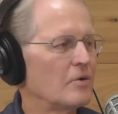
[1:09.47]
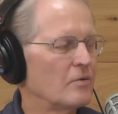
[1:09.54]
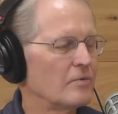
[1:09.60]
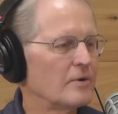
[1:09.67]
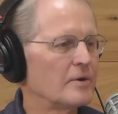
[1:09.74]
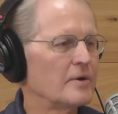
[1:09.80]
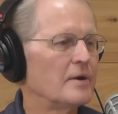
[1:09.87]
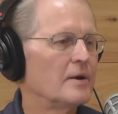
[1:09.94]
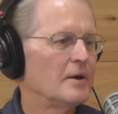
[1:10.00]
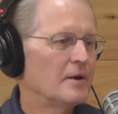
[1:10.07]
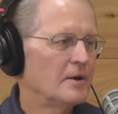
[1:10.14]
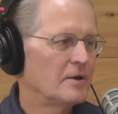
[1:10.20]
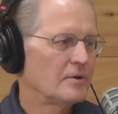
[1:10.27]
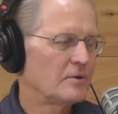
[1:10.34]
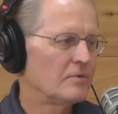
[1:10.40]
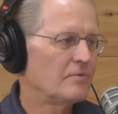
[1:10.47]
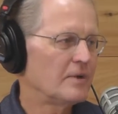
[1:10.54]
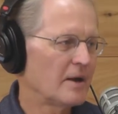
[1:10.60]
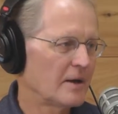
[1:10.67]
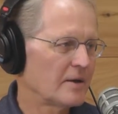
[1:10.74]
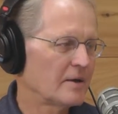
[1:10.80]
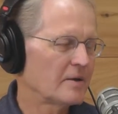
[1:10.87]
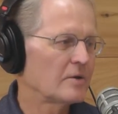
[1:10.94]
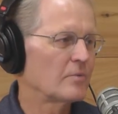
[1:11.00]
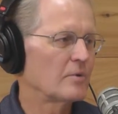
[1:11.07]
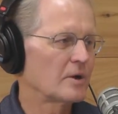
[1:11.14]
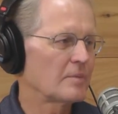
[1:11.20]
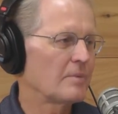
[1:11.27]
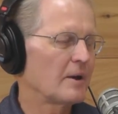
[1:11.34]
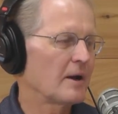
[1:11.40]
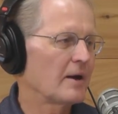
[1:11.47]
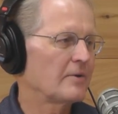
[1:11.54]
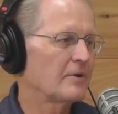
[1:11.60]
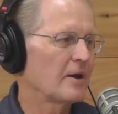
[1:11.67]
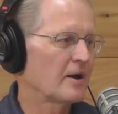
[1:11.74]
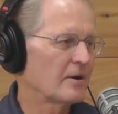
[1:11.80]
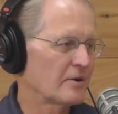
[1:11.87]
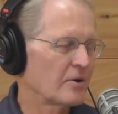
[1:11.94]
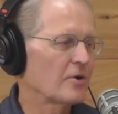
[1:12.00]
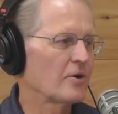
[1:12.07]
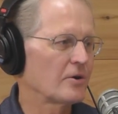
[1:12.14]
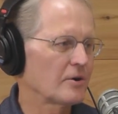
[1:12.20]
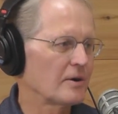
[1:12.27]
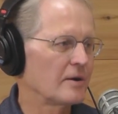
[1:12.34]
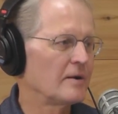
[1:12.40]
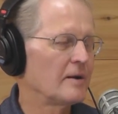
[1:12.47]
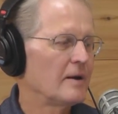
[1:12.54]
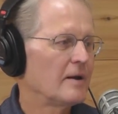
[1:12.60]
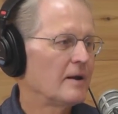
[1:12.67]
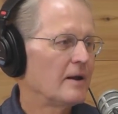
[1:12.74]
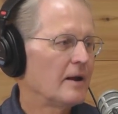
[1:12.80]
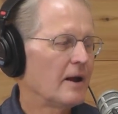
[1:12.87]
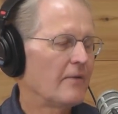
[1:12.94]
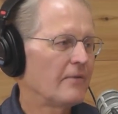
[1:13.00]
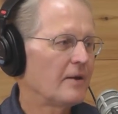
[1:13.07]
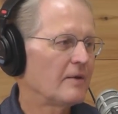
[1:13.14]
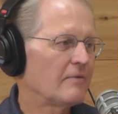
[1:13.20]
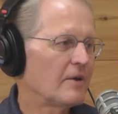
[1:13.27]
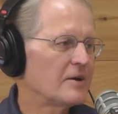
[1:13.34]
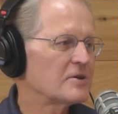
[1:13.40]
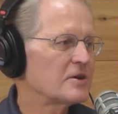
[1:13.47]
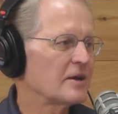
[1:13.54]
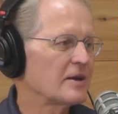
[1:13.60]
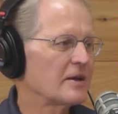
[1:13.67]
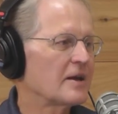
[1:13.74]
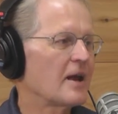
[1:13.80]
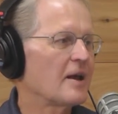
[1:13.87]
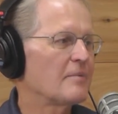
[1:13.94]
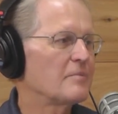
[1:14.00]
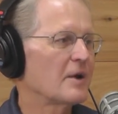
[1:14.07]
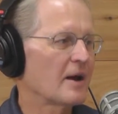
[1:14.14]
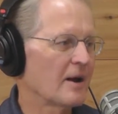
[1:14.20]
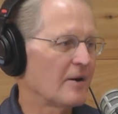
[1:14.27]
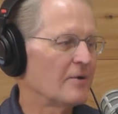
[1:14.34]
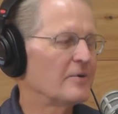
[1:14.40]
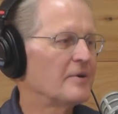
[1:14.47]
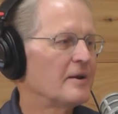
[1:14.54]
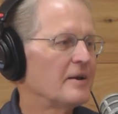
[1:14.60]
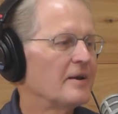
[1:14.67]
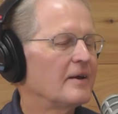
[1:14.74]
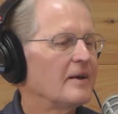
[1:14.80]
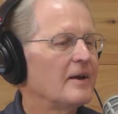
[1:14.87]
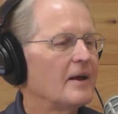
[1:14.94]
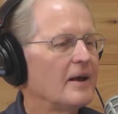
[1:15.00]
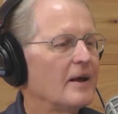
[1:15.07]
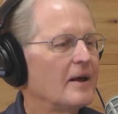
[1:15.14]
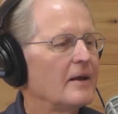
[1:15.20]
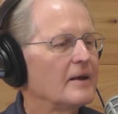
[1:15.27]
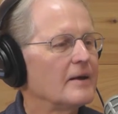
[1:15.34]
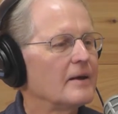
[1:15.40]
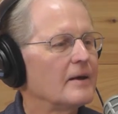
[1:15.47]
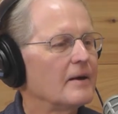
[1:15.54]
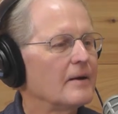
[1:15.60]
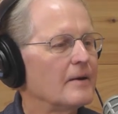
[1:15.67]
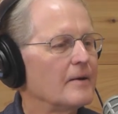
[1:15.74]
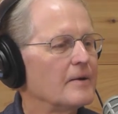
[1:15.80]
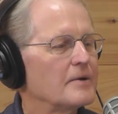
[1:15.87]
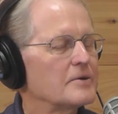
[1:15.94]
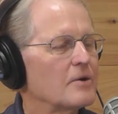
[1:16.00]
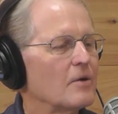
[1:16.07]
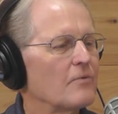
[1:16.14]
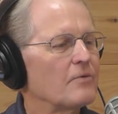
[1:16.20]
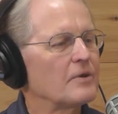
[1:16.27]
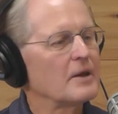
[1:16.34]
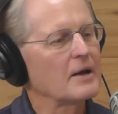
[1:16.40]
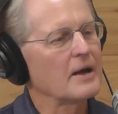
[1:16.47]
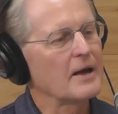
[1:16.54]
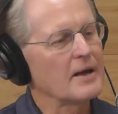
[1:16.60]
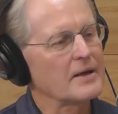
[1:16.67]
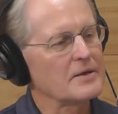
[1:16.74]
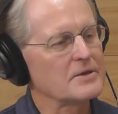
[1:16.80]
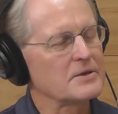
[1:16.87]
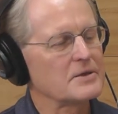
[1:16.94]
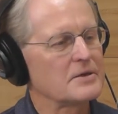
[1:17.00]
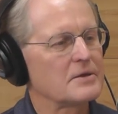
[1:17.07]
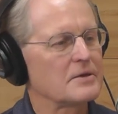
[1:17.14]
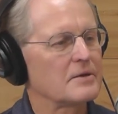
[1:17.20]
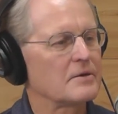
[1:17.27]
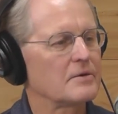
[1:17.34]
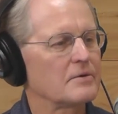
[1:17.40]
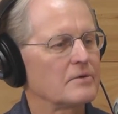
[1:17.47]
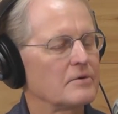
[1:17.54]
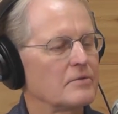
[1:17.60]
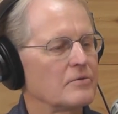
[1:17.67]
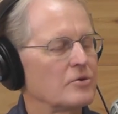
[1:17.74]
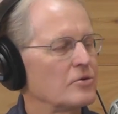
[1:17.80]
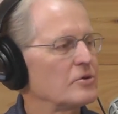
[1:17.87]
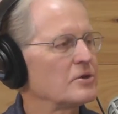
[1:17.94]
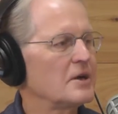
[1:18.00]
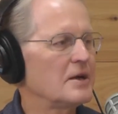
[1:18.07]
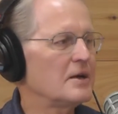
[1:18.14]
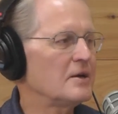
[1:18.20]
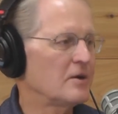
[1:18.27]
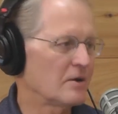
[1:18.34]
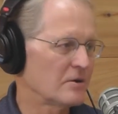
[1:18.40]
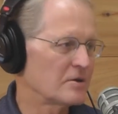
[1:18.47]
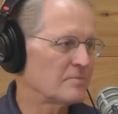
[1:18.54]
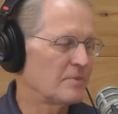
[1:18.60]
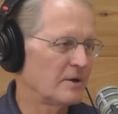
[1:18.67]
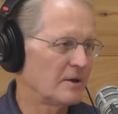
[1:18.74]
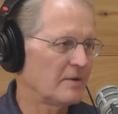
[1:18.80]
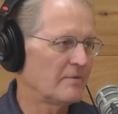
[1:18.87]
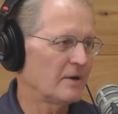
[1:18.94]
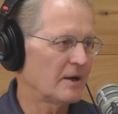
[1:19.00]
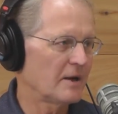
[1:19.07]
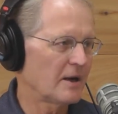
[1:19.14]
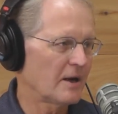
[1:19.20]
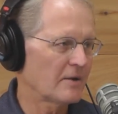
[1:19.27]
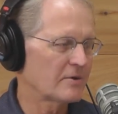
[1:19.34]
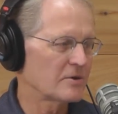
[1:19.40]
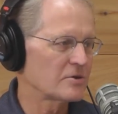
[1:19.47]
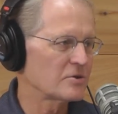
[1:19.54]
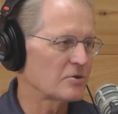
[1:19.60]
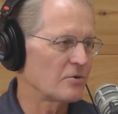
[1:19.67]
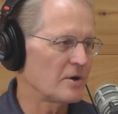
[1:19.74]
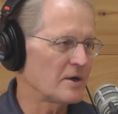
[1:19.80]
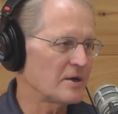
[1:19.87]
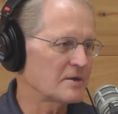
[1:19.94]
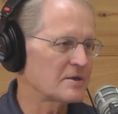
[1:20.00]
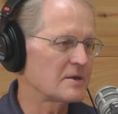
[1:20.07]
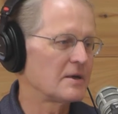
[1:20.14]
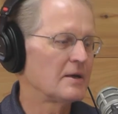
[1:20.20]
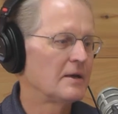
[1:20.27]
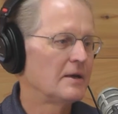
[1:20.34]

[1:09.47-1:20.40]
over to Vienna to work behind the Iron Curtain, and then eventually it came down. And uh, so for the last 13 years been living in mm. Athens, Greece,